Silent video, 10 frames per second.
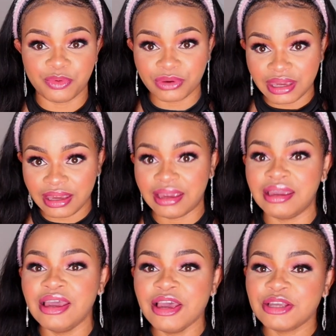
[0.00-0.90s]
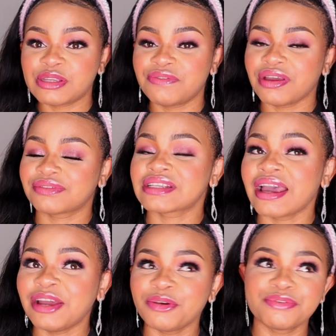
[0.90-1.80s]
Okay, so if you're
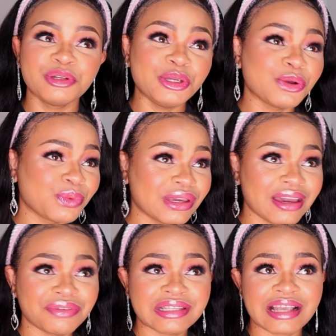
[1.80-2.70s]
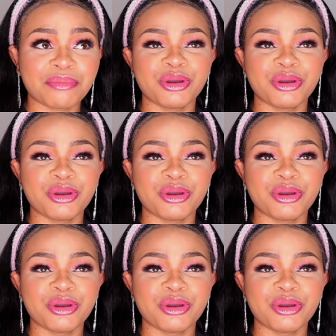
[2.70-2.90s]
tired of gluing your wig every time,